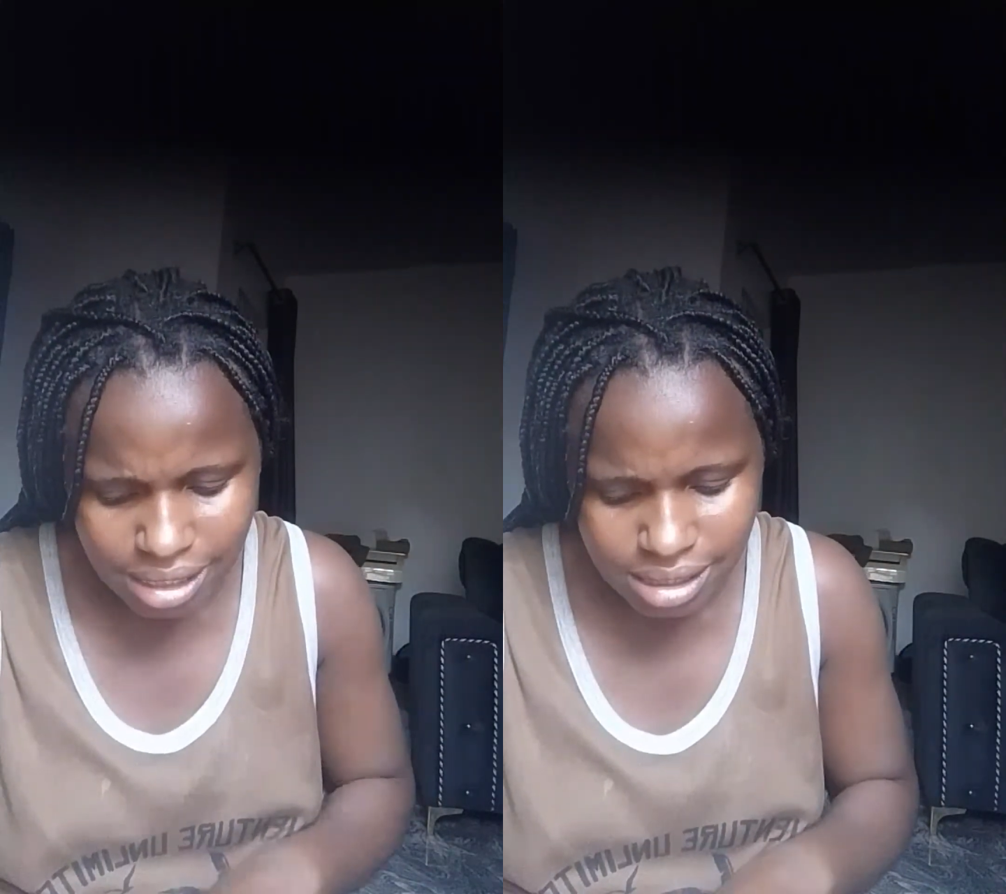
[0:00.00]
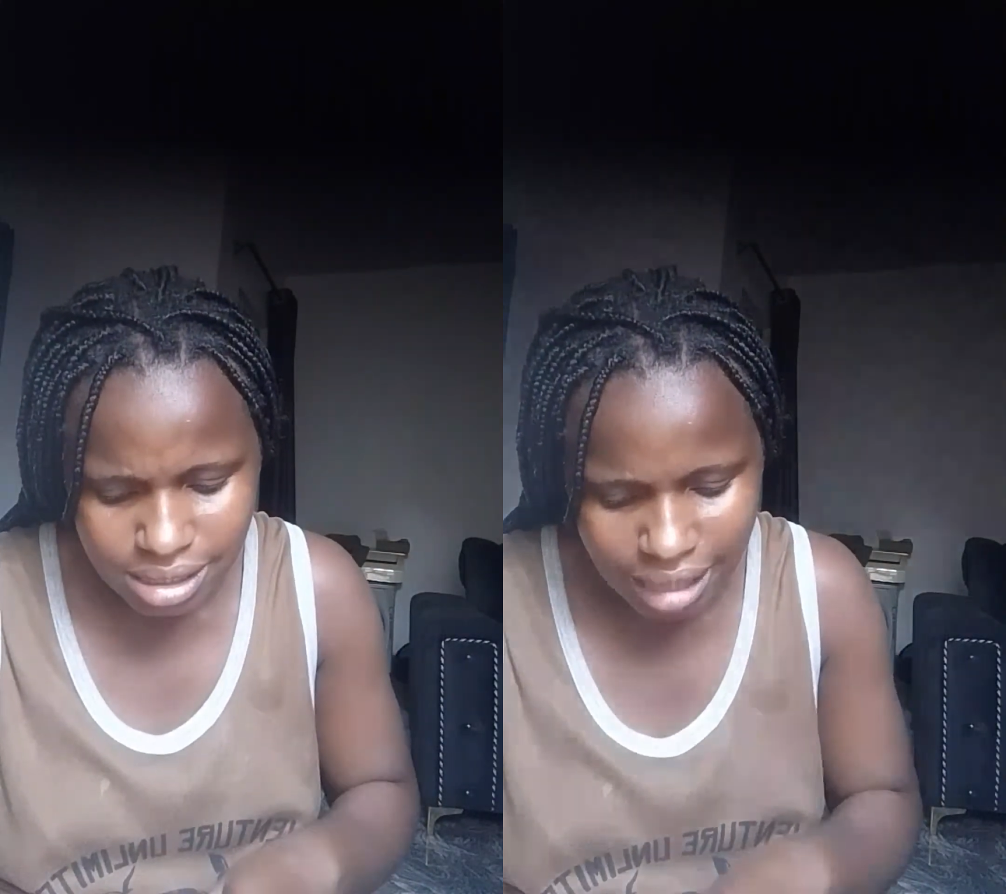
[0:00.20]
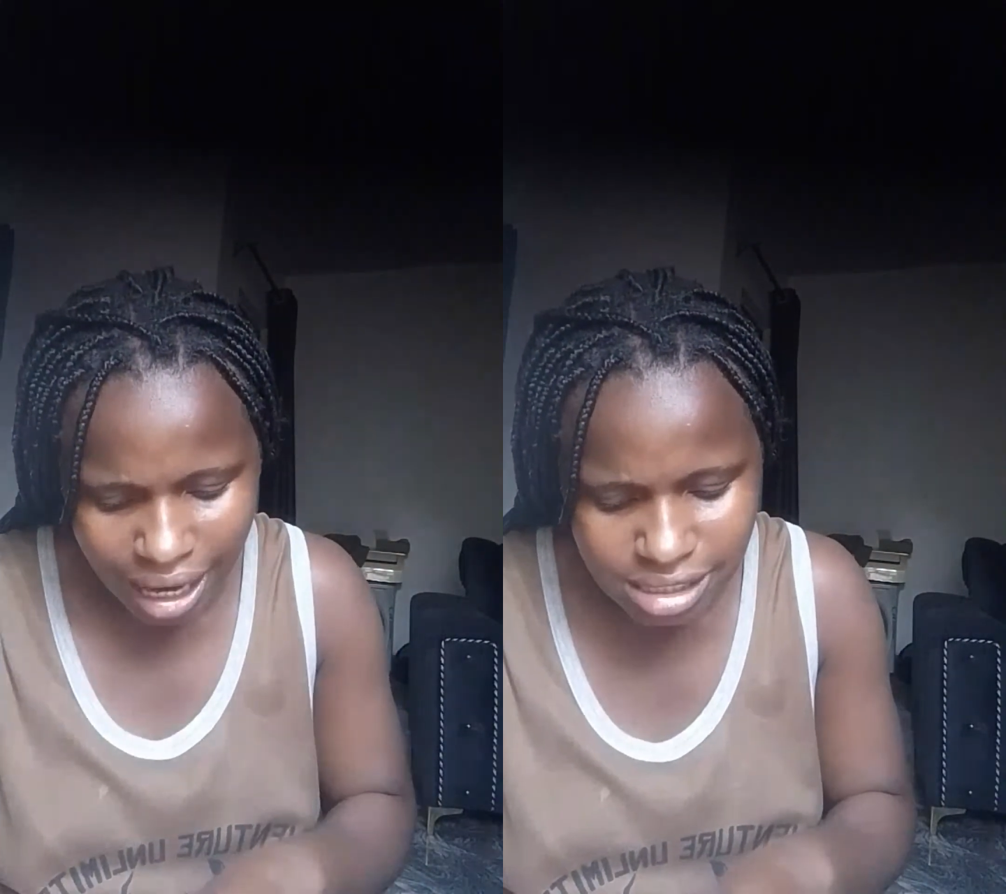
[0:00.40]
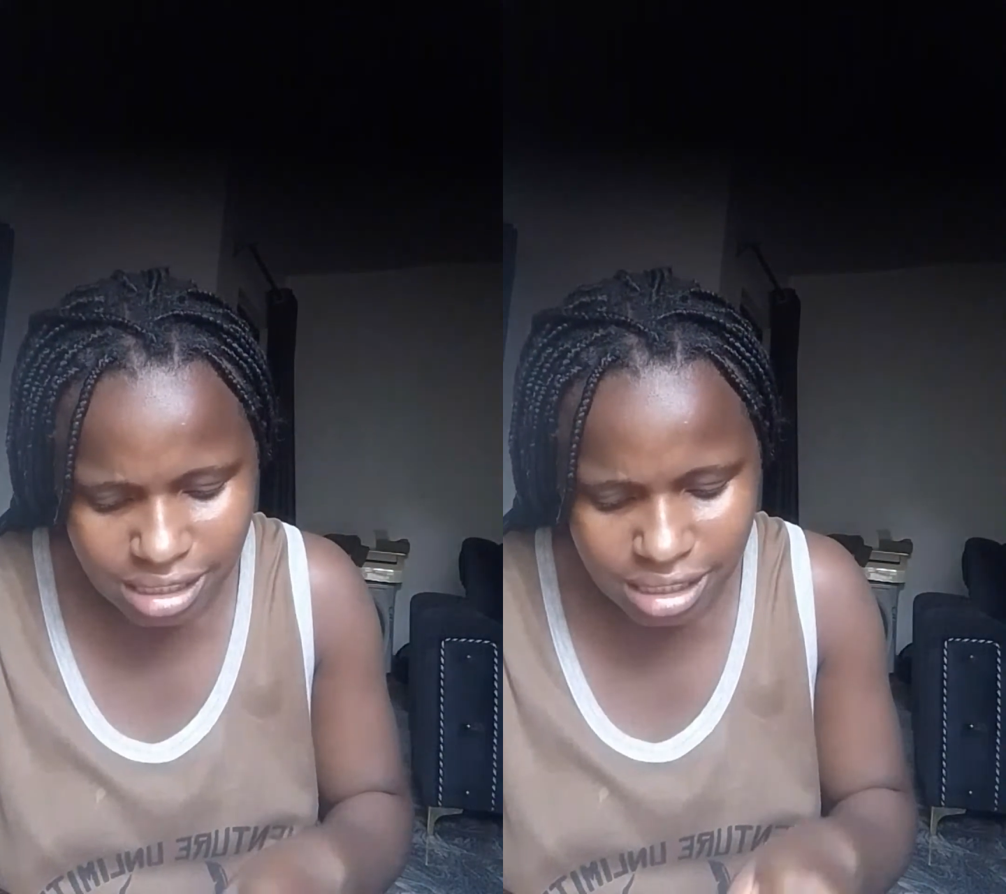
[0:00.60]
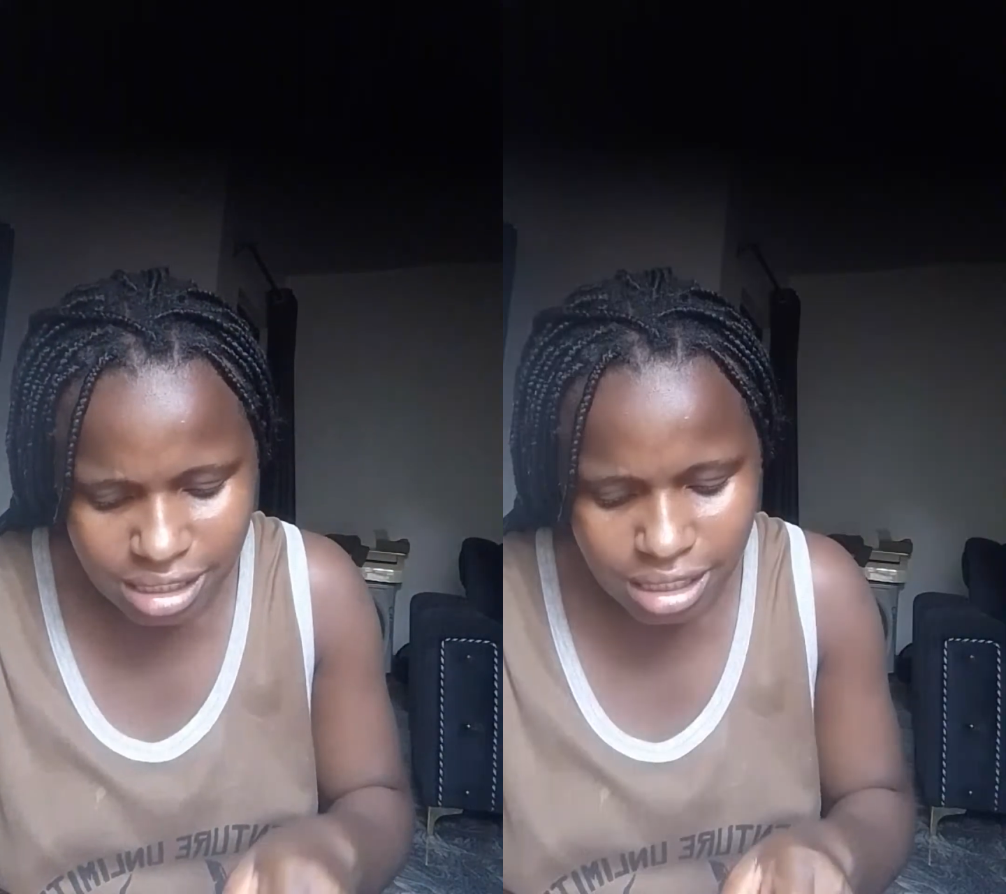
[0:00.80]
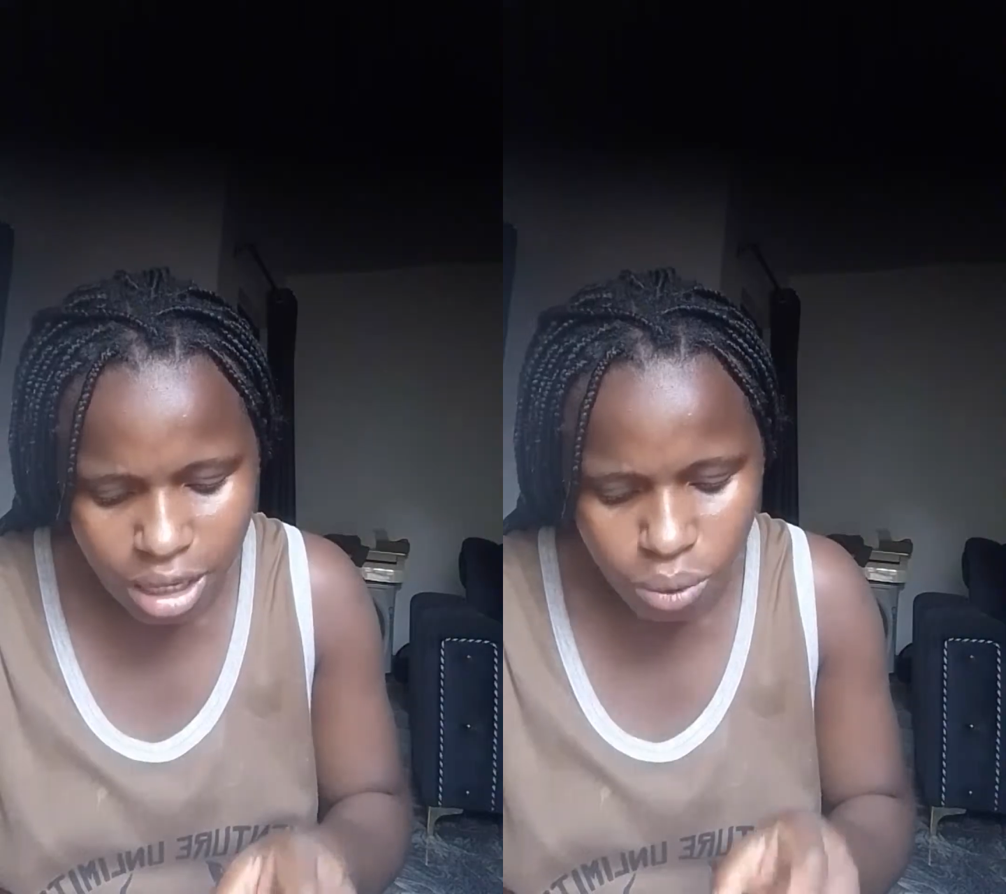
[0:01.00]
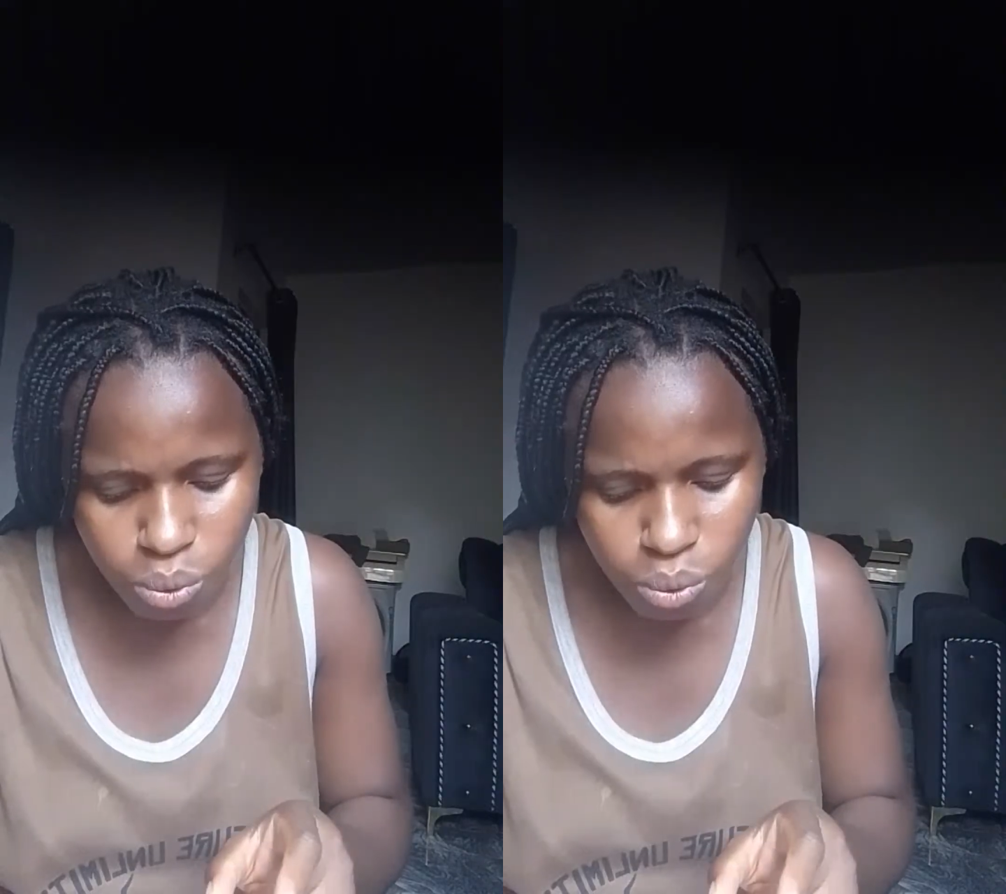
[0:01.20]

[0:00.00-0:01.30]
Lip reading: Tajinyen wu